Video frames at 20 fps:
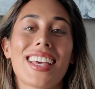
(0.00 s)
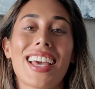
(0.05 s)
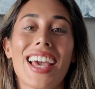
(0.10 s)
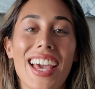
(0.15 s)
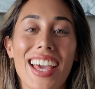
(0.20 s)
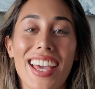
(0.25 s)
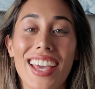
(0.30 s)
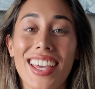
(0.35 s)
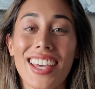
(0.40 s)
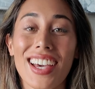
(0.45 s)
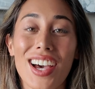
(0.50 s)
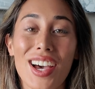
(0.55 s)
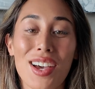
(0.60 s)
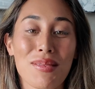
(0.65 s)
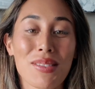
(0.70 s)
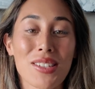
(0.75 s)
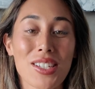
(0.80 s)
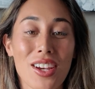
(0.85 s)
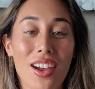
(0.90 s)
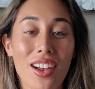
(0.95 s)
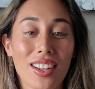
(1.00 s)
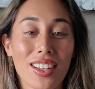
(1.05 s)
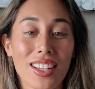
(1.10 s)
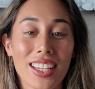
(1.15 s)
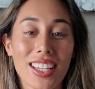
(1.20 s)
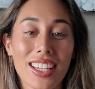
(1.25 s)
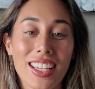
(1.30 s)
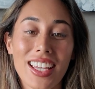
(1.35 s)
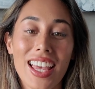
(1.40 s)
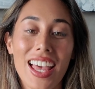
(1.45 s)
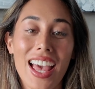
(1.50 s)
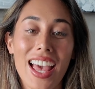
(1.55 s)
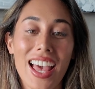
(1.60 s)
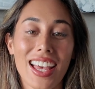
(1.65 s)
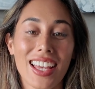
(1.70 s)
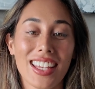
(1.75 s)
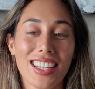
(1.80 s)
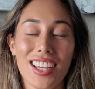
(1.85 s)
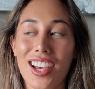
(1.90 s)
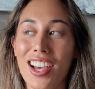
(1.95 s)
Hey, I'm Charlie,
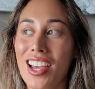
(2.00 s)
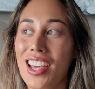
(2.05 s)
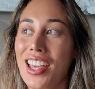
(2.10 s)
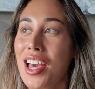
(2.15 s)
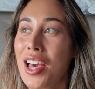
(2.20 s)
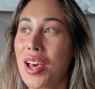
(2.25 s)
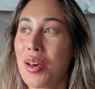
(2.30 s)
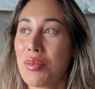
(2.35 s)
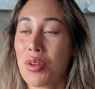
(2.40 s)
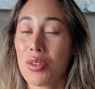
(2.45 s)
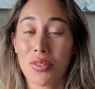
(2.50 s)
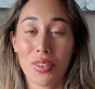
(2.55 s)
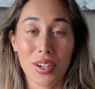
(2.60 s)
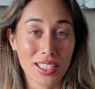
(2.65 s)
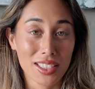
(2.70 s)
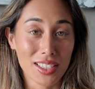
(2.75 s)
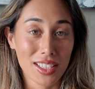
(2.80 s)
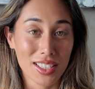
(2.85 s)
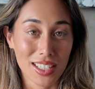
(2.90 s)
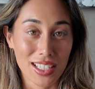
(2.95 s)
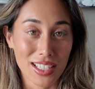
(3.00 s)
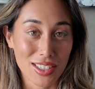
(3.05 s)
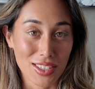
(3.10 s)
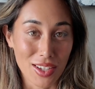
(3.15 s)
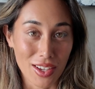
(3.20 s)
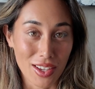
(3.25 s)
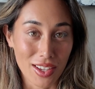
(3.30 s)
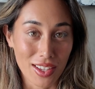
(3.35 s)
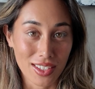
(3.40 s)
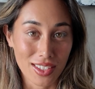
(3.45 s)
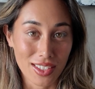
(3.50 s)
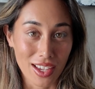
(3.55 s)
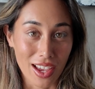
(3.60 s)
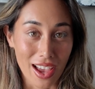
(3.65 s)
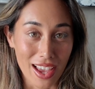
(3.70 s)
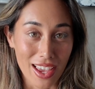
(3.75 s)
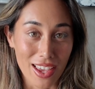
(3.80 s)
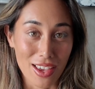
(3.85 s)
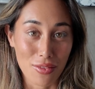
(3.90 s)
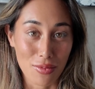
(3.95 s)
and I am a recently turned
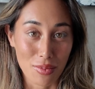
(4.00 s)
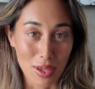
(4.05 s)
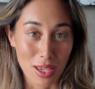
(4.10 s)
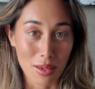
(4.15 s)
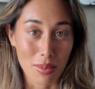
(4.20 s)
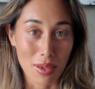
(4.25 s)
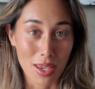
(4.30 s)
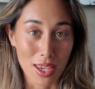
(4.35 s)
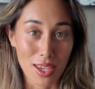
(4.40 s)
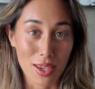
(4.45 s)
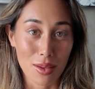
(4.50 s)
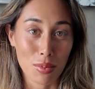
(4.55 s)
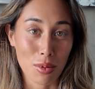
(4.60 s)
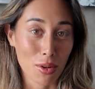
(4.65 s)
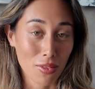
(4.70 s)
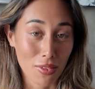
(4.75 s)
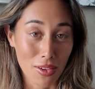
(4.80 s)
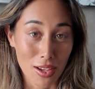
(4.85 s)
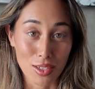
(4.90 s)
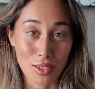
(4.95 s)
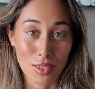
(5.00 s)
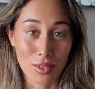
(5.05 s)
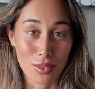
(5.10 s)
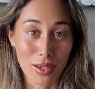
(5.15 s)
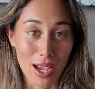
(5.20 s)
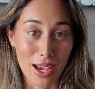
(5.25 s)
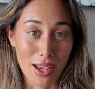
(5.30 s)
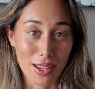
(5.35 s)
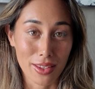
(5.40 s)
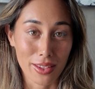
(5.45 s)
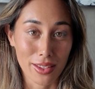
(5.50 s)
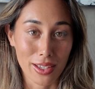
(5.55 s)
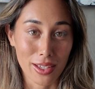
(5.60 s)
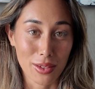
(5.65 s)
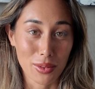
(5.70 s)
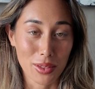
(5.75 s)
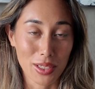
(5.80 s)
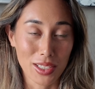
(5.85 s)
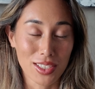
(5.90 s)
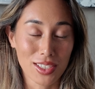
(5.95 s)
IFBB professional
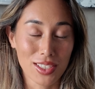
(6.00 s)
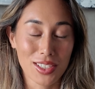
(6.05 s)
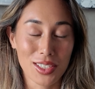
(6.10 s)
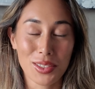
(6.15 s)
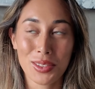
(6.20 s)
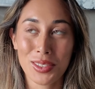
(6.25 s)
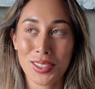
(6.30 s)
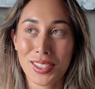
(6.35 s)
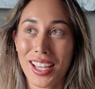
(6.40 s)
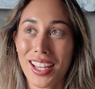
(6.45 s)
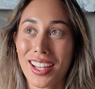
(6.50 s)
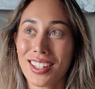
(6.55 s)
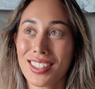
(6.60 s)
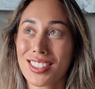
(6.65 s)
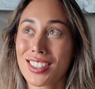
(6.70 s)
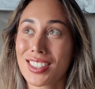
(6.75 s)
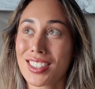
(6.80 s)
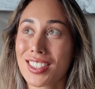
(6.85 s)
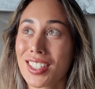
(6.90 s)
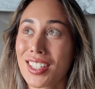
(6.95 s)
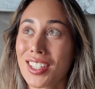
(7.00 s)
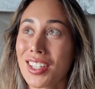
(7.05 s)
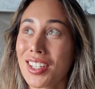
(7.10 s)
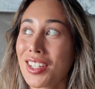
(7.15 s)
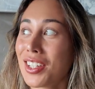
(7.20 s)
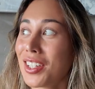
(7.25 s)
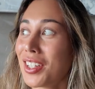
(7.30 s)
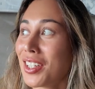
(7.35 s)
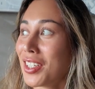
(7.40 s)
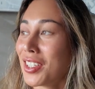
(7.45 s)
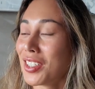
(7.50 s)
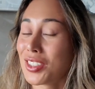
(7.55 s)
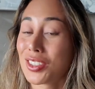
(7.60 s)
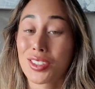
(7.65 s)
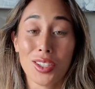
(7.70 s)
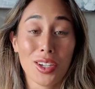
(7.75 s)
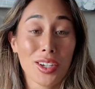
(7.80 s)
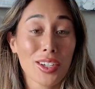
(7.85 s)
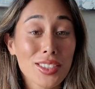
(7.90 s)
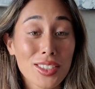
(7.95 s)
athlete, which still sounds
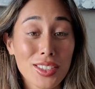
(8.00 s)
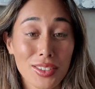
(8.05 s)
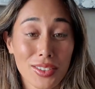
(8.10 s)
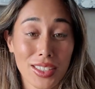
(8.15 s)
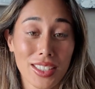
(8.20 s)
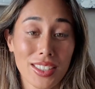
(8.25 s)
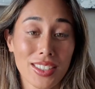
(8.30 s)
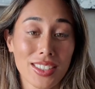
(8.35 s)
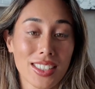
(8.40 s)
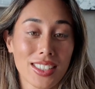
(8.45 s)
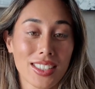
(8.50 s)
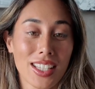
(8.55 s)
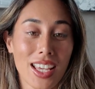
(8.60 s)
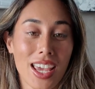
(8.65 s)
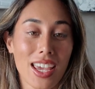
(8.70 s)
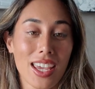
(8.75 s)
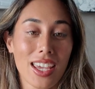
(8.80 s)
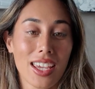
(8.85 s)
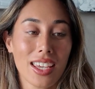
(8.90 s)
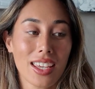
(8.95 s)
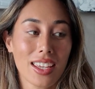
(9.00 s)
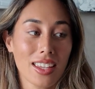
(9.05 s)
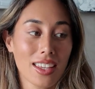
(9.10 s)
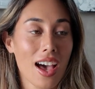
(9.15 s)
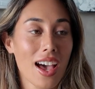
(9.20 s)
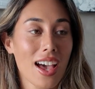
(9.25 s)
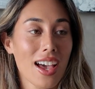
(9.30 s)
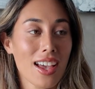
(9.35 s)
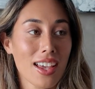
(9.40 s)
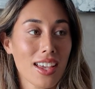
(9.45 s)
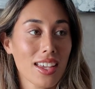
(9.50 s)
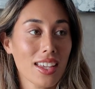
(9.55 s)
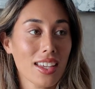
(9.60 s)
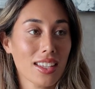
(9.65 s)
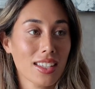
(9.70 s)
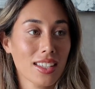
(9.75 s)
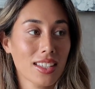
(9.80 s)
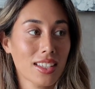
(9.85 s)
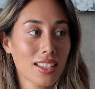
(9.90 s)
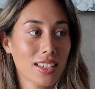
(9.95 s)
so surreal to say.
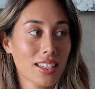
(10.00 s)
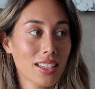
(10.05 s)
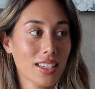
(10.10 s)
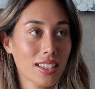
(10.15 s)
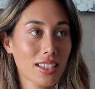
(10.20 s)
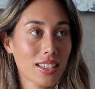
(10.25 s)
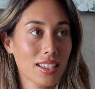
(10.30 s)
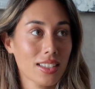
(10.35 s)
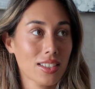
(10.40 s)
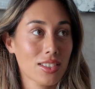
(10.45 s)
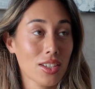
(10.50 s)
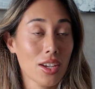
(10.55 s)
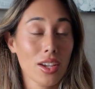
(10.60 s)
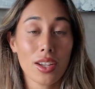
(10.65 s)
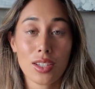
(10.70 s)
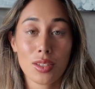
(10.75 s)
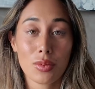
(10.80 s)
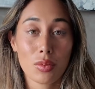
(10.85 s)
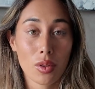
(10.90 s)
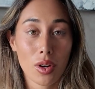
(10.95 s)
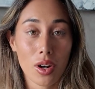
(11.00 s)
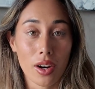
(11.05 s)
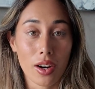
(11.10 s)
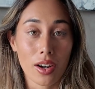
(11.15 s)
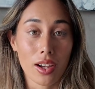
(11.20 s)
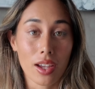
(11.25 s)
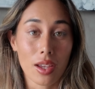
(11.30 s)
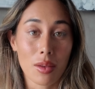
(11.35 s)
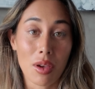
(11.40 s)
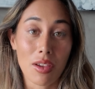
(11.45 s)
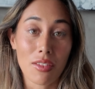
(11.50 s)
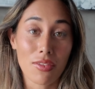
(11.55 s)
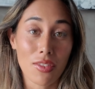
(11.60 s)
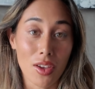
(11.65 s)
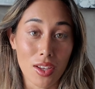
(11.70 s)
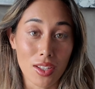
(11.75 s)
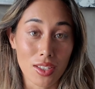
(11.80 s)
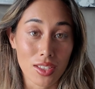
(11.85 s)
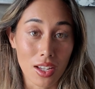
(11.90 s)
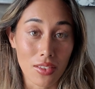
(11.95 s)
I turned pro in my
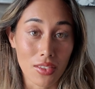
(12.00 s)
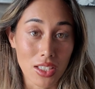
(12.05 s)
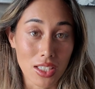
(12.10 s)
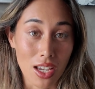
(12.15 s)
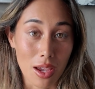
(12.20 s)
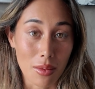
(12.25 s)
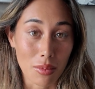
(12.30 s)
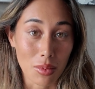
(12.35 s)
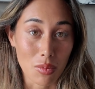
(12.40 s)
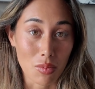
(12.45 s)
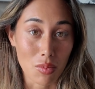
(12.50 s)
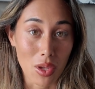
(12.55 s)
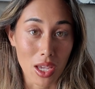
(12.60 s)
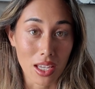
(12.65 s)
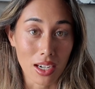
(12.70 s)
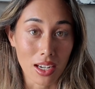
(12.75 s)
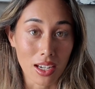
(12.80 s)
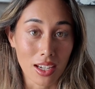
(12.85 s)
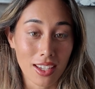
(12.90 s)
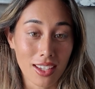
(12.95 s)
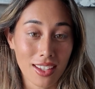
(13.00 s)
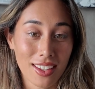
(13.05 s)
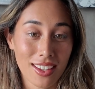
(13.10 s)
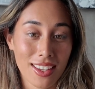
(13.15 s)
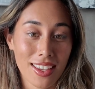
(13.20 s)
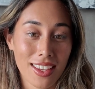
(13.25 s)
first ever time competing,